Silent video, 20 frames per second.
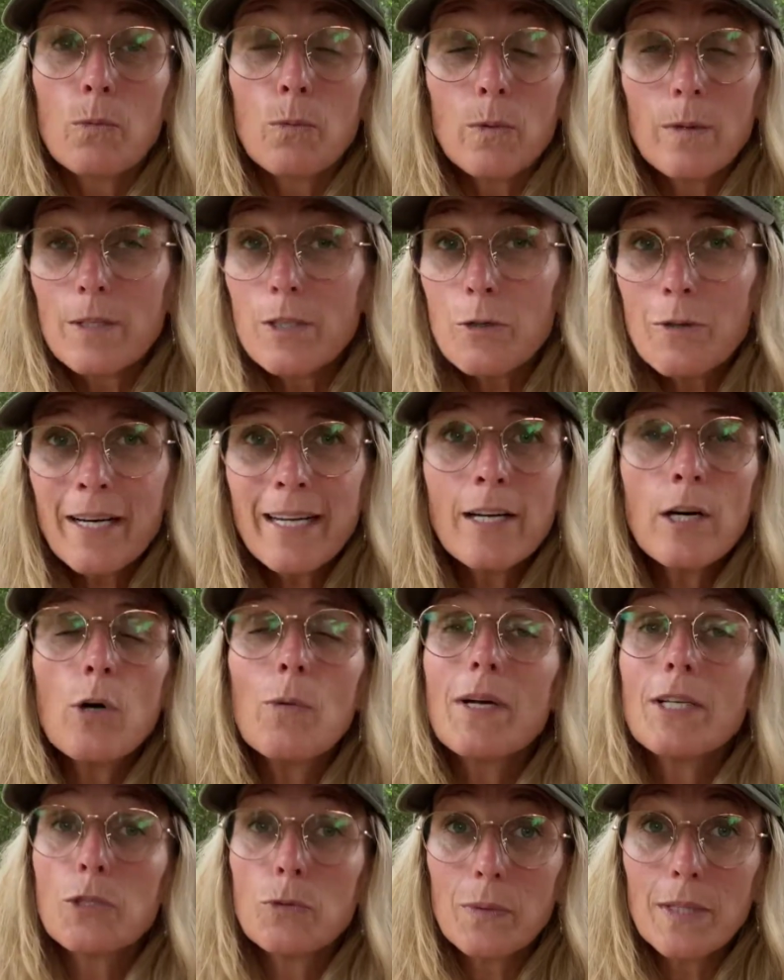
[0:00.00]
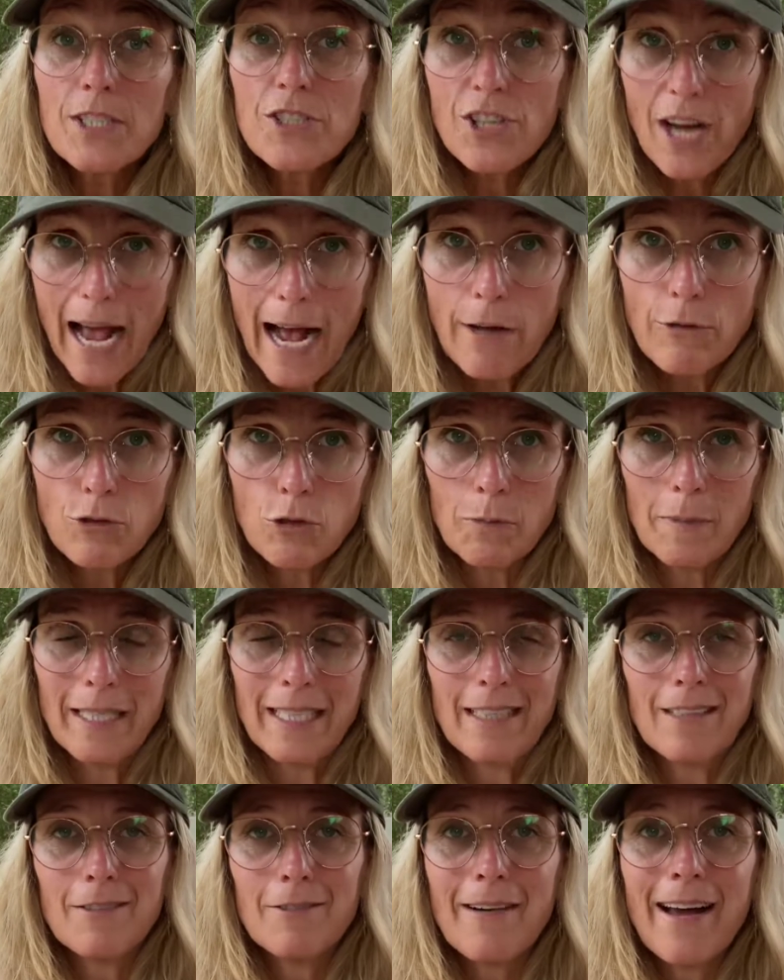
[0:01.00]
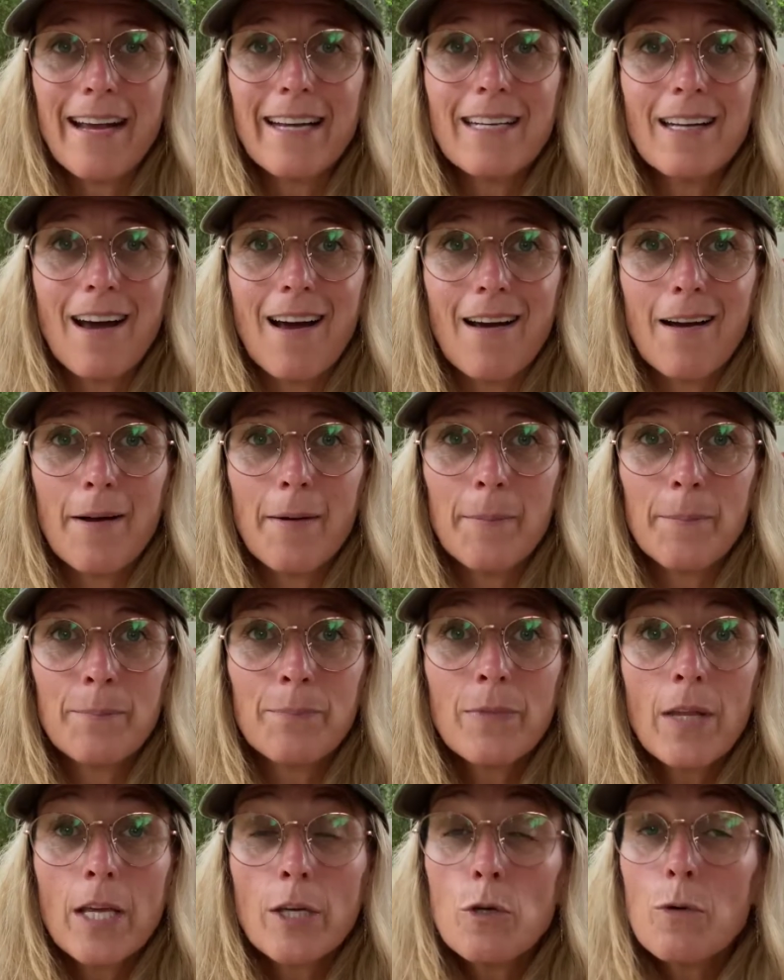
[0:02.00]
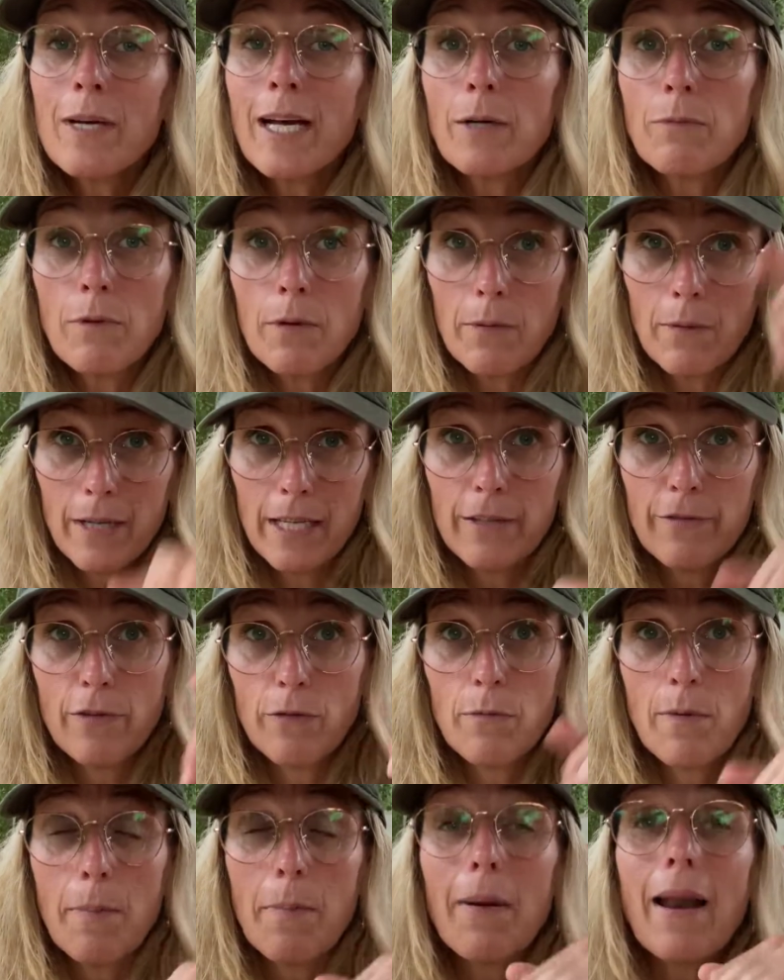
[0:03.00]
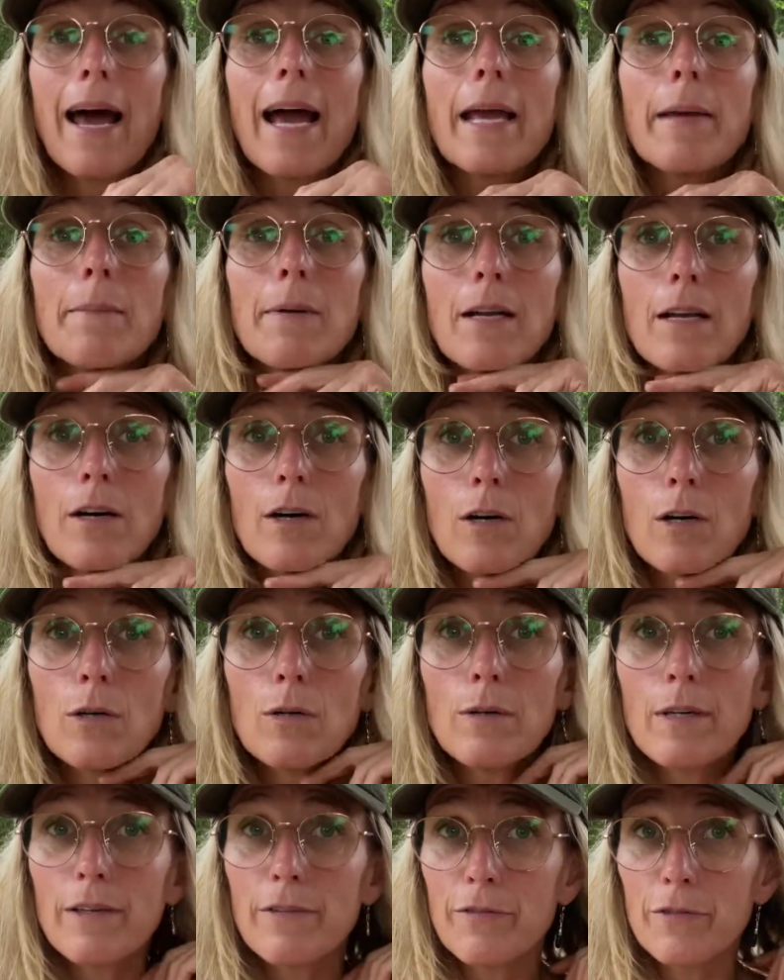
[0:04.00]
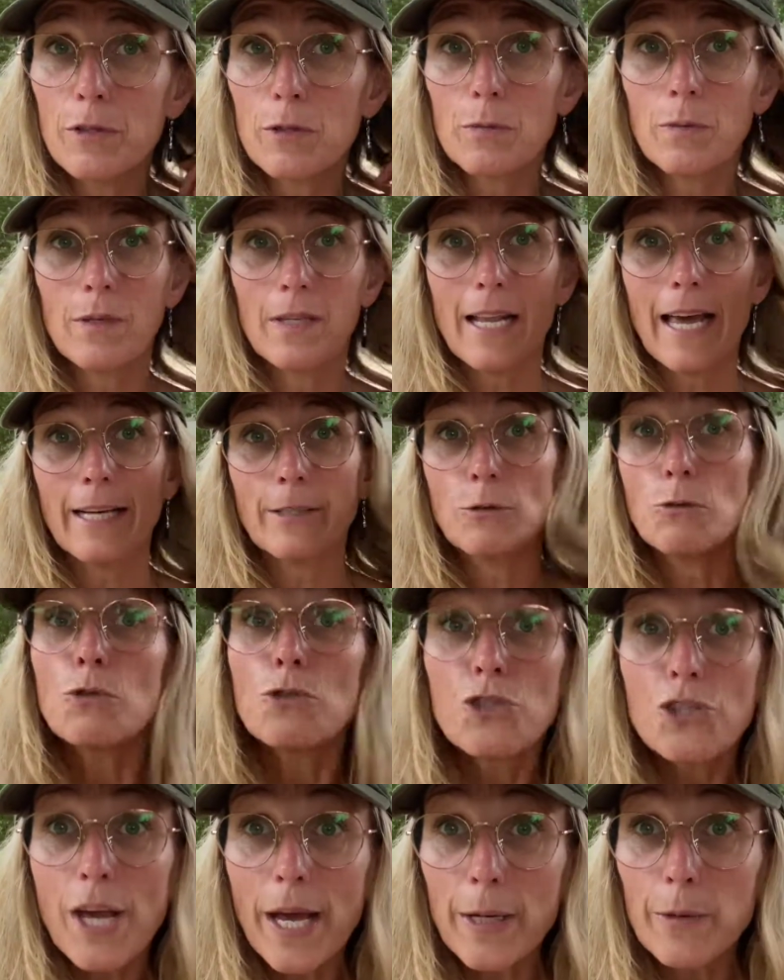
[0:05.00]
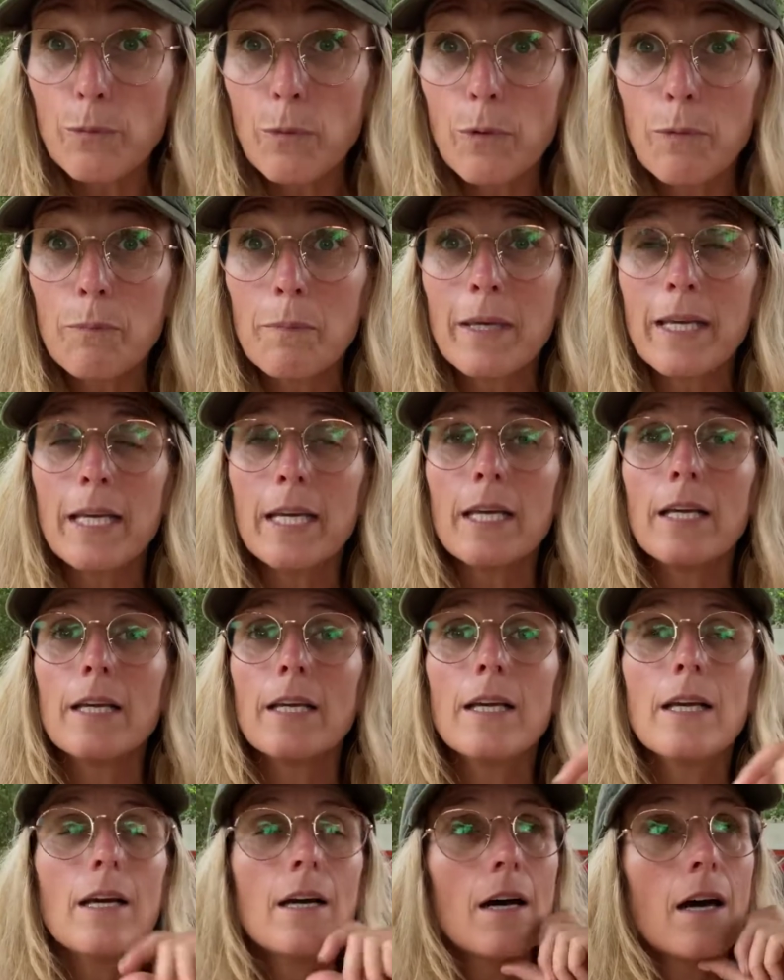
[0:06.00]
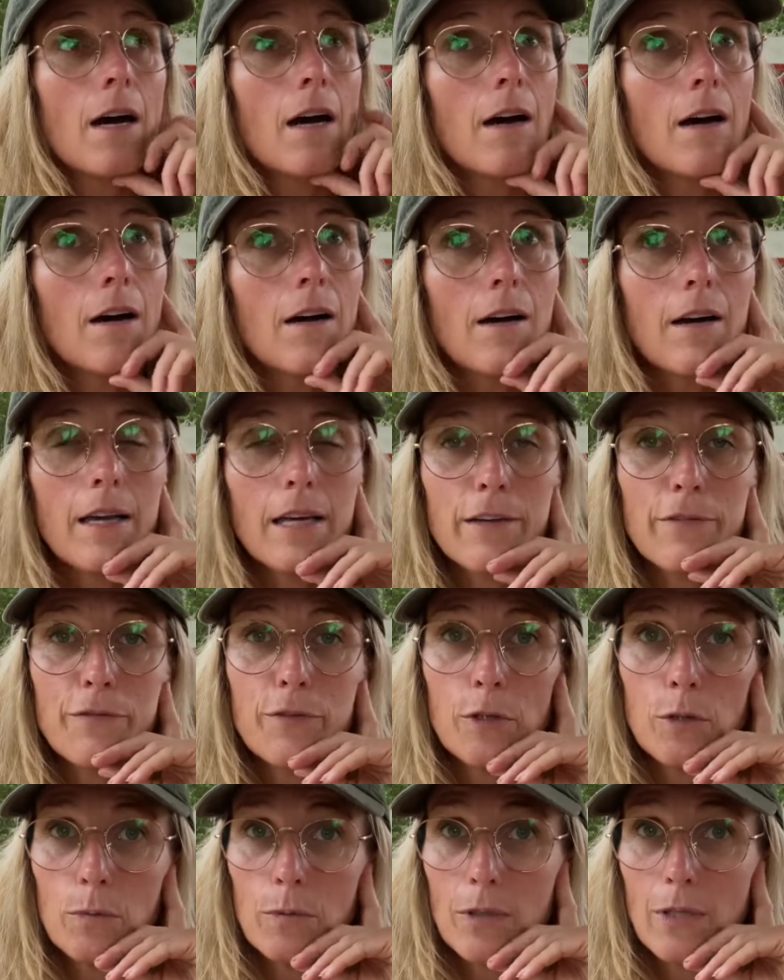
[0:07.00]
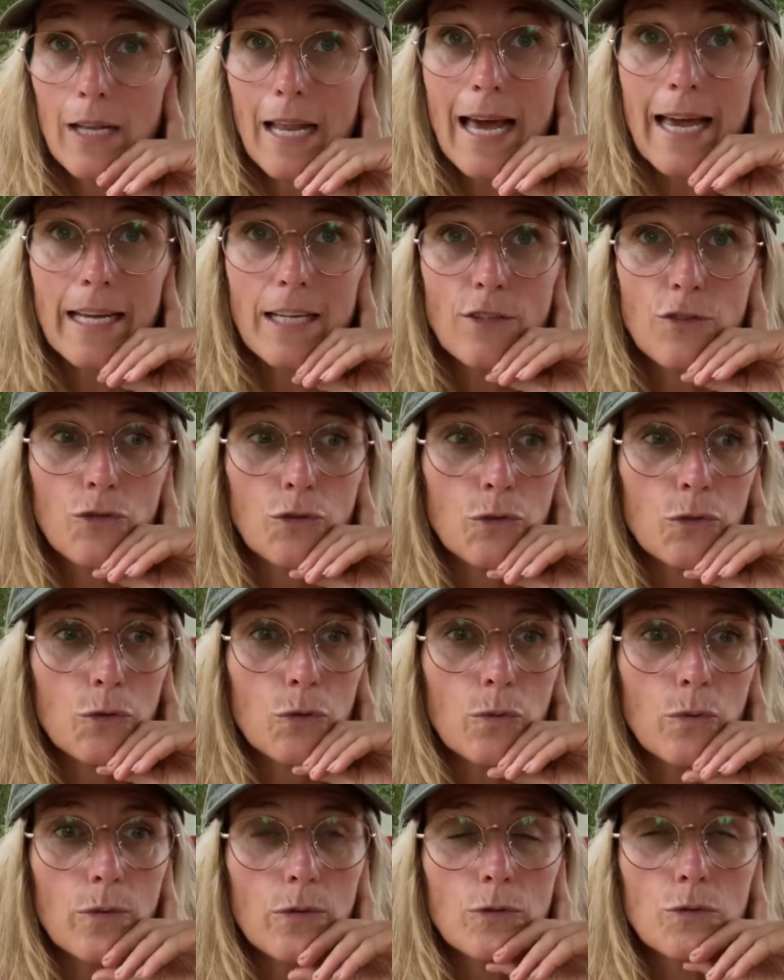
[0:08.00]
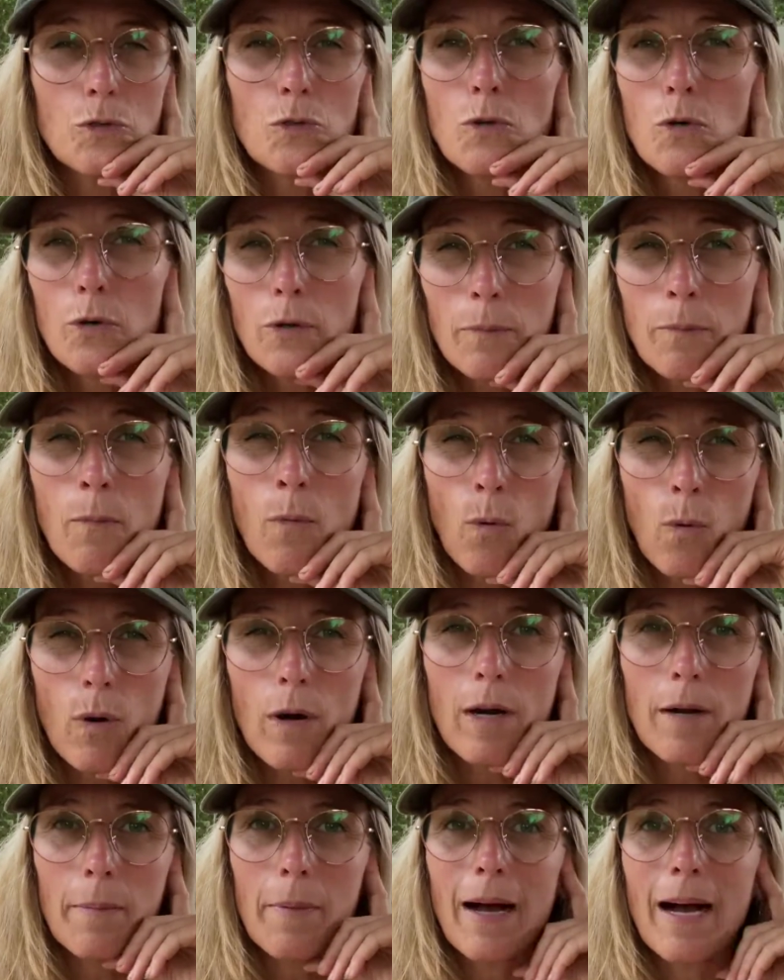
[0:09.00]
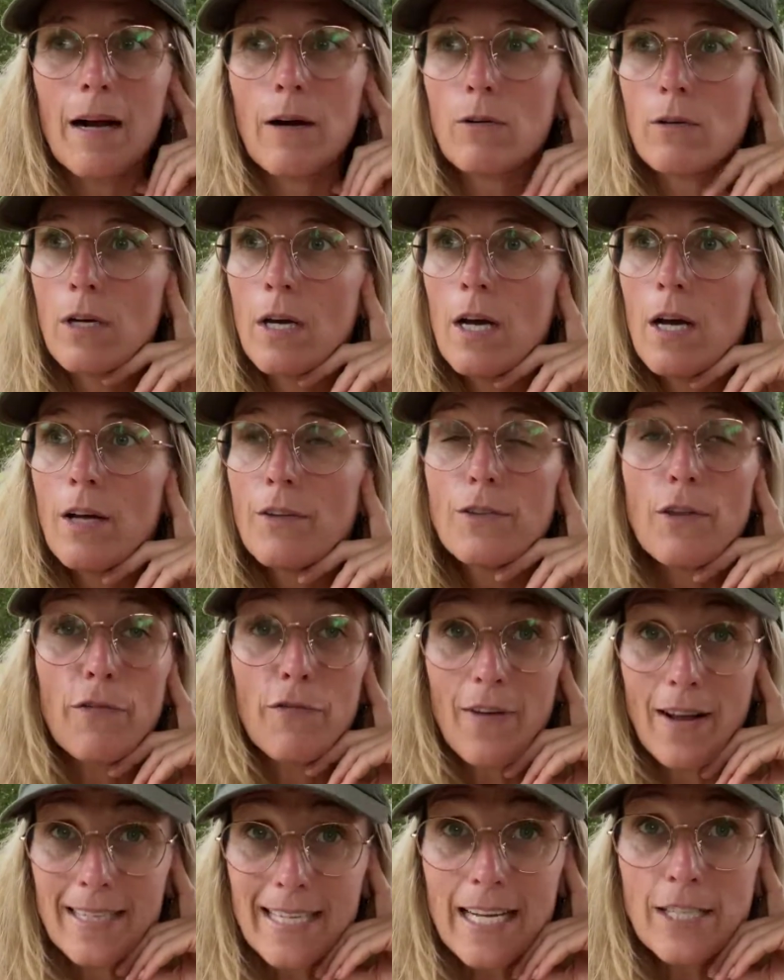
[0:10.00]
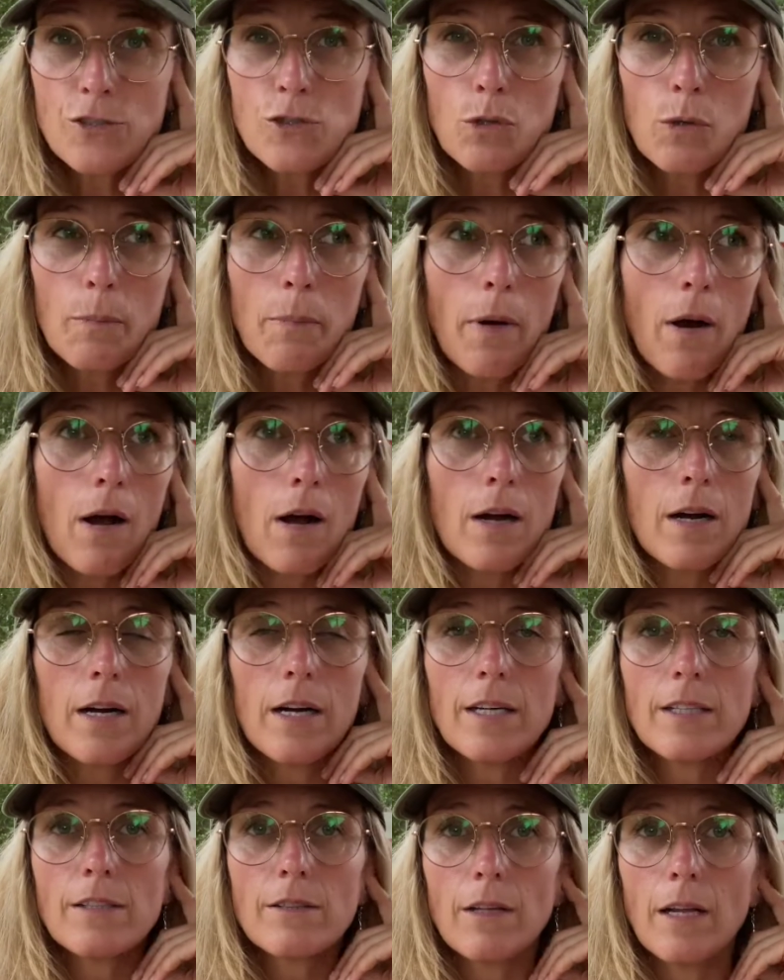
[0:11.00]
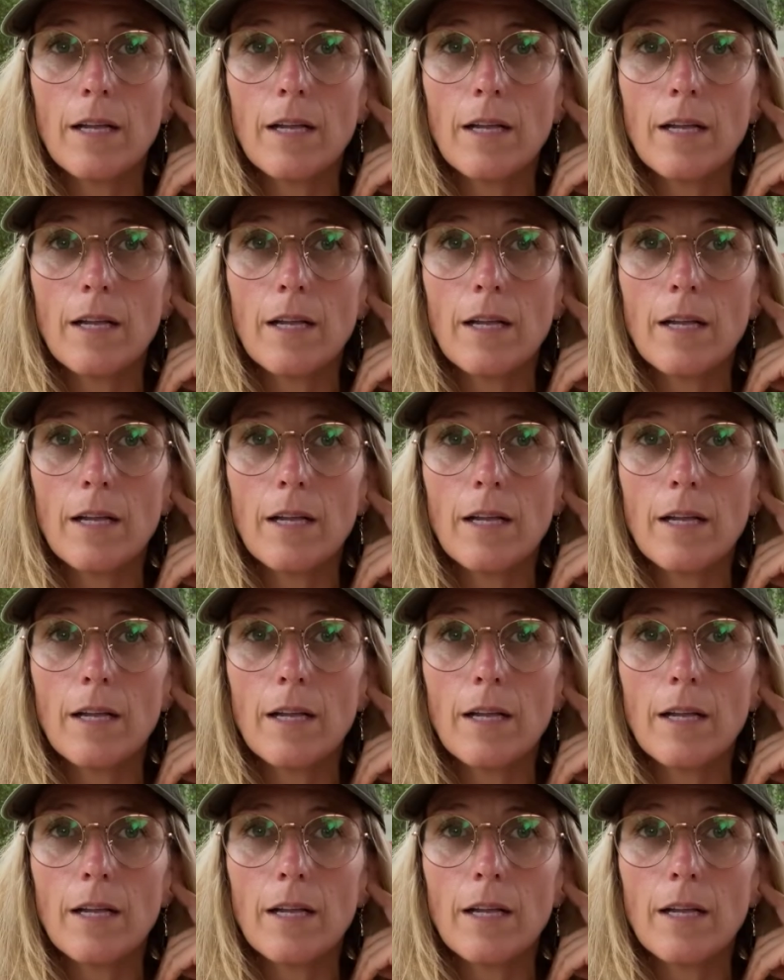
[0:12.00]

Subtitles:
you can always reach out to me, right? You can leave a reply below if you would like to chat with me. If you would like to learn more about the financial part,